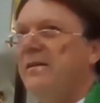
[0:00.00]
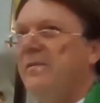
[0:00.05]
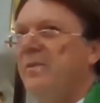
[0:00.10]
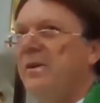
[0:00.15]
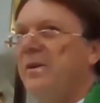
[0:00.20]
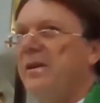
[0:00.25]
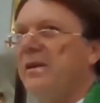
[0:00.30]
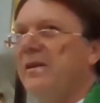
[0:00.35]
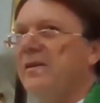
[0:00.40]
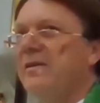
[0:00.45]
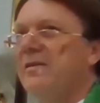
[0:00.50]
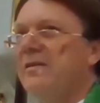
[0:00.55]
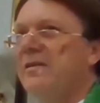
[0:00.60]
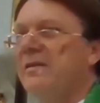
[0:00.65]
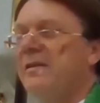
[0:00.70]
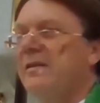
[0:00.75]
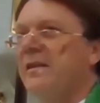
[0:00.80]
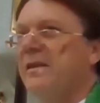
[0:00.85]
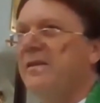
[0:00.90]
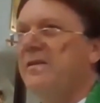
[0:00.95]
because
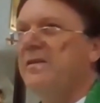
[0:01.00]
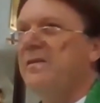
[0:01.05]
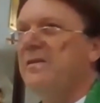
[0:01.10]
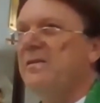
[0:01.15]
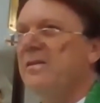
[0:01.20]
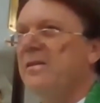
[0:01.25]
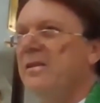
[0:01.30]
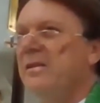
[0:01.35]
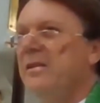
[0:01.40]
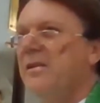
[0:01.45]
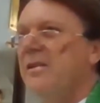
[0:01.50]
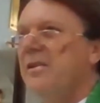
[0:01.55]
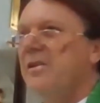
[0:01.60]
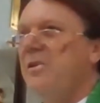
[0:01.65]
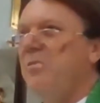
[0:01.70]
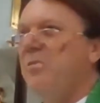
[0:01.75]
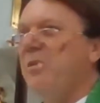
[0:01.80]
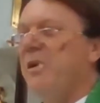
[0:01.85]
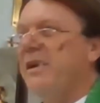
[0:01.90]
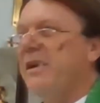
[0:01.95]
those
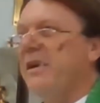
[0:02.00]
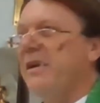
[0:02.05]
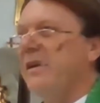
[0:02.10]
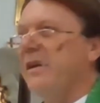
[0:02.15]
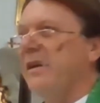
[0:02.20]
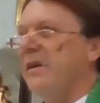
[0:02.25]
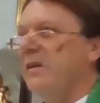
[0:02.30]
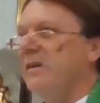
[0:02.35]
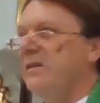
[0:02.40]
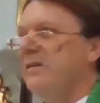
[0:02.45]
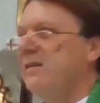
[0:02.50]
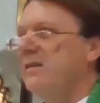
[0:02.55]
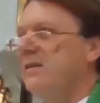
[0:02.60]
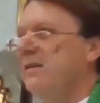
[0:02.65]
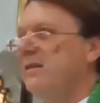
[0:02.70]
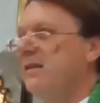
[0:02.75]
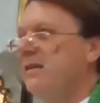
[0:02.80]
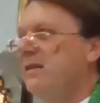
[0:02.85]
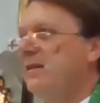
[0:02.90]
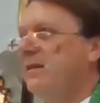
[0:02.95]
who recognize
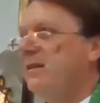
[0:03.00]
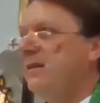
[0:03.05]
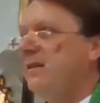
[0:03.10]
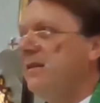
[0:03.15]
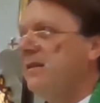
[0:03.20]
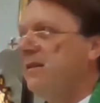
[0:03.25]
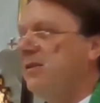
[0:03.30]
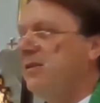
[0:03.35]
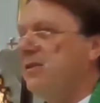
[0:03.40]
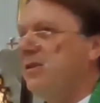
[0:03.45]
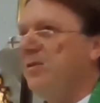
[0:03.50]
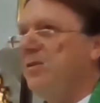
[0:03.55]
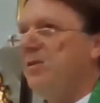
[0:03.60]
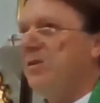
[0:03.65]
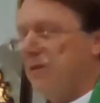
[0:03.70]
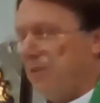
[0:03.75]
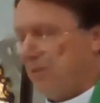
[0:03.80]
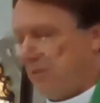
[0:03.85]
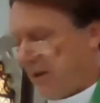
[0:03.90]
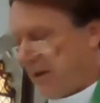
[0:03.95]
the
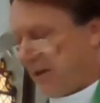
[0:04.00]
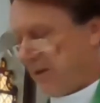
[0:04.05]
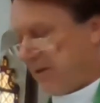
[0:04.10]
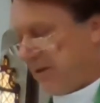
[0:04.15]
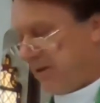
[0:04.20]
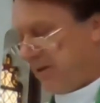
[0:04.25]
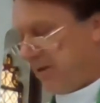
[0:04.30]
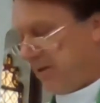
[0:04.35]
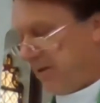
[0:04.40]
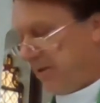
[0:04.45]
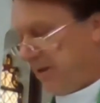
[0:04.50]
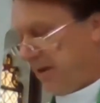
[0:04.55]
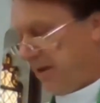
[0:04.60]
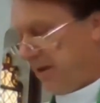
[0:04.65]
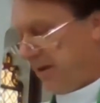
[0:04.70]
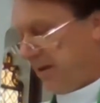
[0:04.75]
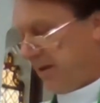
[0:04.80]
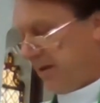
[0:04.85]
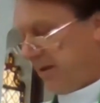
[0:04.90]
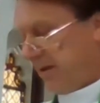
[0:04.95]
duty of gratitude
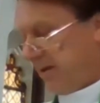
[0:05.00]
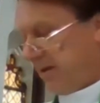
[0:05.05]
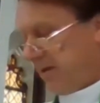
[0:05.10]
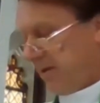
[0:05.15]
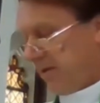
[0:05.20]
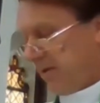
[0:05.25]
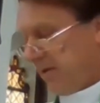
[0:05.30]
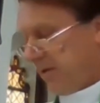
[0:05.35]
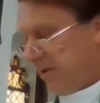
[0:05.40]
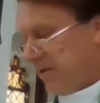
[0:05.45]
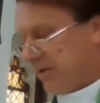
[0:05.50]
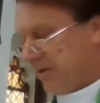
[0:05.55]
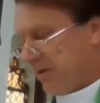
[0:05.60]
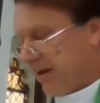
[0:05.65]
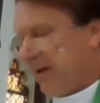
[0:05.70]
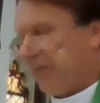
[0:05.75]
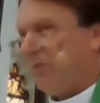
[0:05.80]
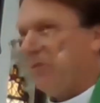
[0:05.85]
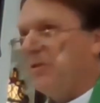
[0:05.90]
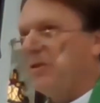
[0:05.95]
also
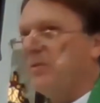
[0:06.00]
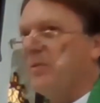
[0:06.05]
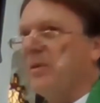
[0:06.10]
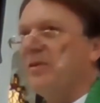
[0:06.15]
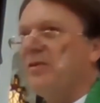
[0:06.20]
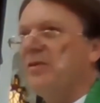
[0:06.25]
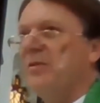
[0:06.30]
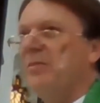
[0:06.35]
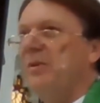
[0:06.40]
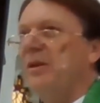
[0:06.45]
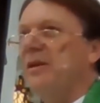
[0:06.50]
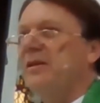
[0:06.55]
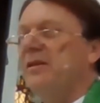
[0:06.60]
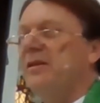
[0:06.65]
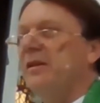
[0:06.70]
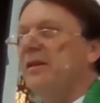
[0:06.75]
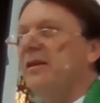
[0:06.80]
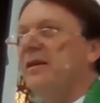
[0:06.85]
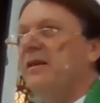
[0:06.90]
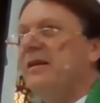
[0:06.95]
have a
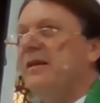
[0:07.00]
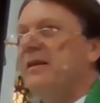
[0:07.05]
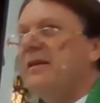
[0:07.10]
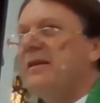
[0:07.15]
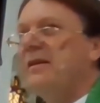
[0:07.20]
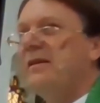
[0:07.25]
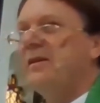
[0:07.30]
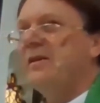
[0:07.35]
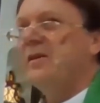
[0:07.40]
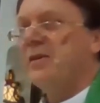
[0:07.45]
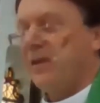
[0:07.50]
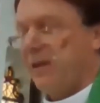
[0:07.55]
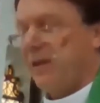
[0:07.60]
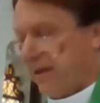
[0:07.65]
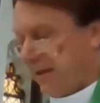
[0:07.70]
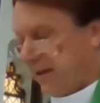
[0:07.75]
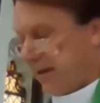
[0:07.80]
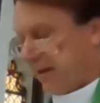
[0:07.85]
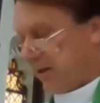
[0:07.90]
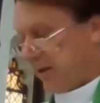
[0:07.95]
responsibility to share
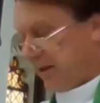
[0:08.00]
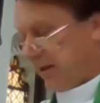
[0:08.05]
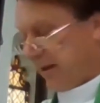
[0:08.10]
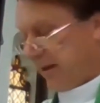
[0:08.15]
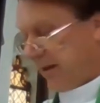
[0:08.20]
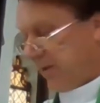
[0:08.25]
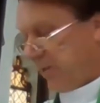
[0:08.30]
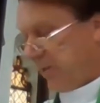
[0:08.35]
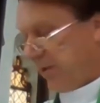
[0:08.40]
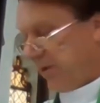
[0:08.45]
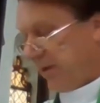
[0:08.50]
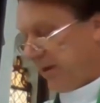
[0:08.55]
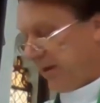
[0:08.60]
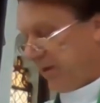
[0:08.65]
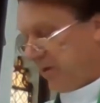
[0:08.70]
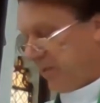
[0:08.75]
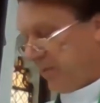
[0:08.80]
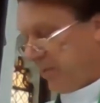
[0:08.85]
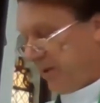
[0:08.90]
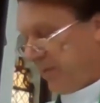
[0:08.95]
that with
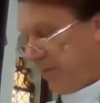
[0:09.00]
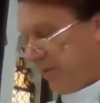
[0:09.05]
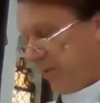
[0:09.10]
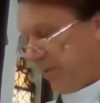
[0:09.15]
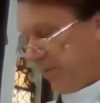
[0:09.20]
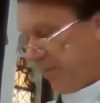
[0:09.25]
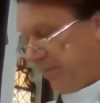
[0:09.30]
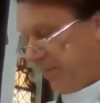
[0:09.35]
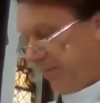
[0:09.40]
other people.